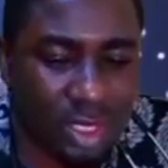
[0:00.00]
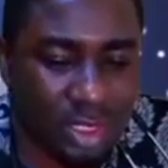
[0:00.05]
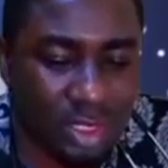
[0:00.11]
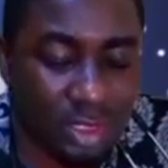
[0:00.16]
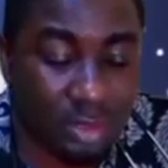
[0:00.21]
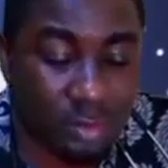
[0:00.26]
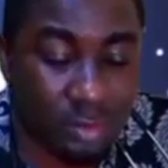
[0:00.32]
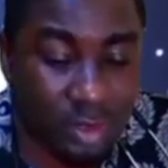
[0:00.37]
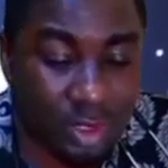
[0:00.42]
in
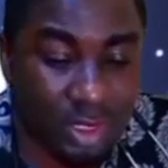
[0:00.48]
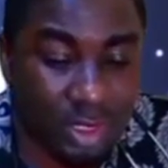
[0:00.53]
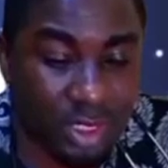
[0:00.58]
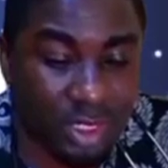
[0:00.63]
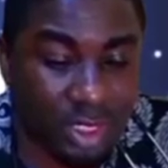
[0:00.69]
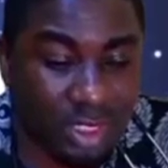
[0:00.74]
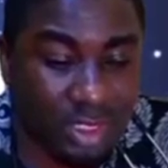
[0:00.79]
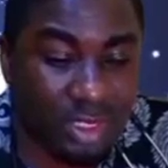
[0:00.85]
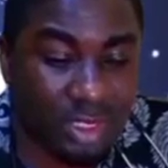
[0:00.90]
the body.
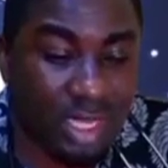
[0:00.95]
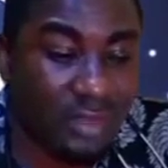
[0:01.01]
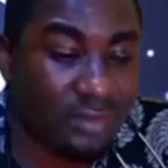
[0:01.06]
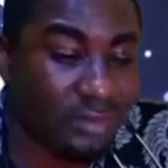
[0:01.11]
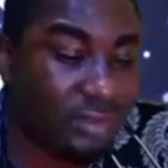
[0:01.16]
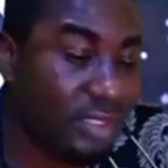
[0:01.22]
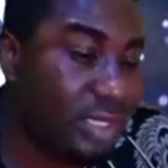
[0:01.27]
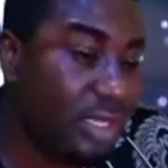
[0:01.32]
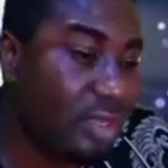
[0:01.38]
It serves
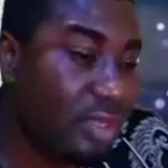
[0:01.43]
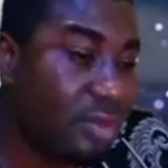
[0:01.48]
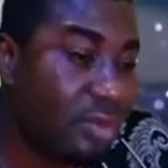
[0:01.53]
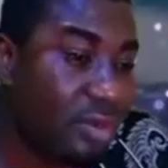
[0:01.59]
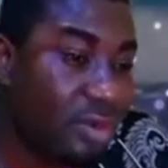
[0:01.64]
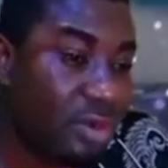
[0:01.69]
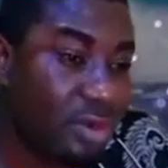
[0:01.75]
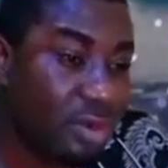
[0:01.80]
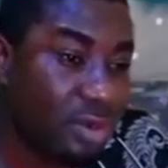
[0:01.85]
a
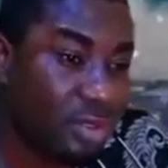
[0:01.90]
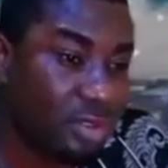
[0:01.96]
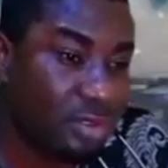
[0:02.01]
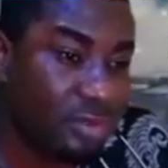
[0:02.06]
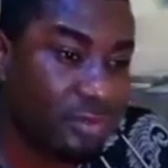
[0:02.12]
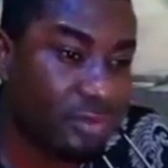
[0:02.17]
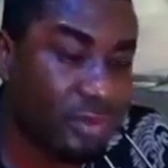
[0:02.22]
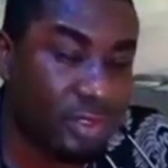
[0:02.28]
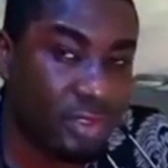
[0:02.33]
whole lot of
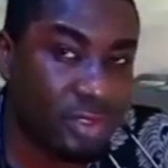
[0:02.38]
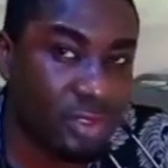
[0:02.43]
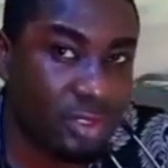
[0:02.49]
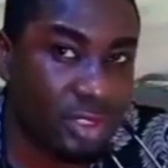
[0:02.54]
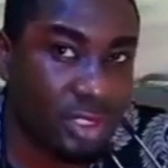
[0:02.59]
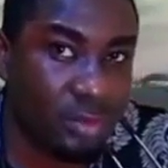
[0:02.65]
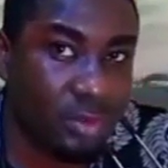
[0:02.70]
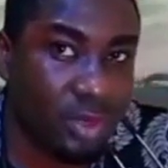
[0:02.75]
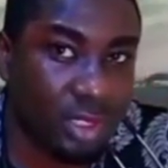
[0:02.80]
functions in the
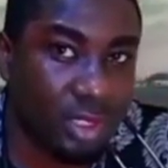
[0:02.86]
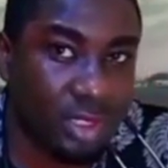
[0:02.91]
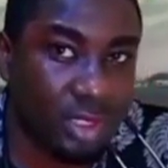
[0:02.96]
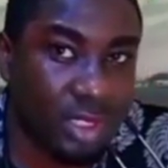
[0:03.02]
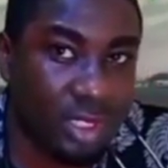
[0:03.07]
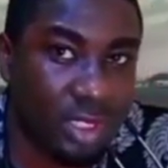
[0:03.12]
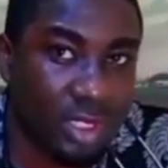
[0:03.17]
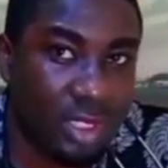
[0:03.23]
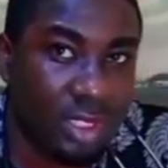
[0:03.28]
body.
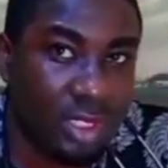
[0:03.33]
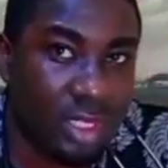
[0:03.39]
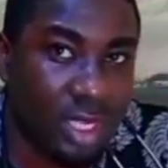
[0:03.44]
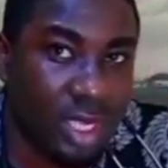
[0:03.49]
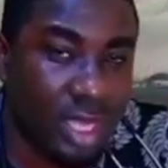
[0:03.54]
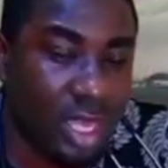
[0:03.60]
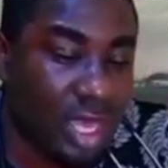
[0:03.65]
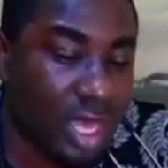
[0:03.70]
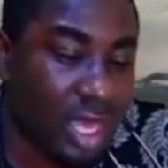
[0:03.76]

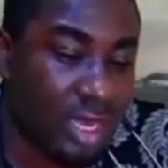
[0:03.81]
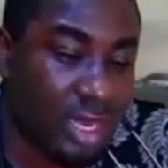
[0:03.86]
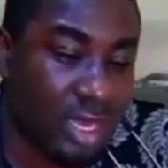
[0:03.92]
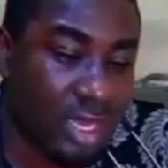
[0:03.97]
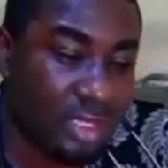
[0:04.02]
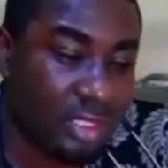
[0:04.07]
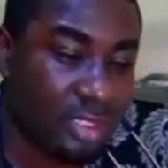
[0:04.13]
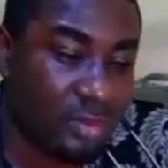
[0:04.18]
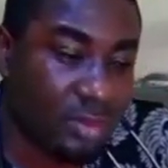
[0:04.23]
And that
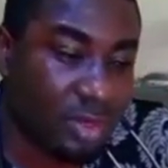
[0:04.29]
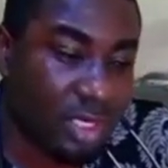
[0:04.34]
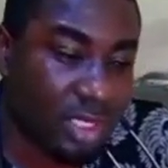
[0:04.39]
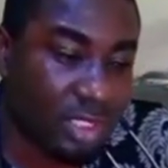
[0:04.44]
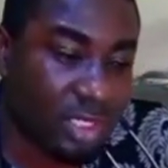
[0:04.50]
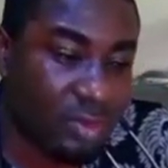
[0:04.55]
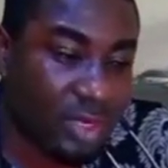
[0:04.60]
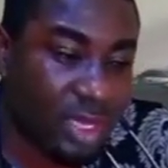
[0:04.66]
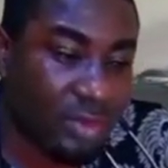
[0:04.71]
is the more
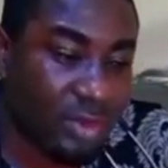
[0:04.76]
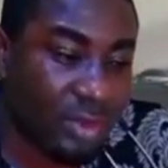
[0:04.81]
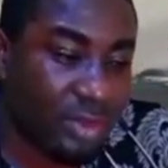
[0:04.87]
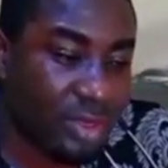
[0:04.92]
reason why when your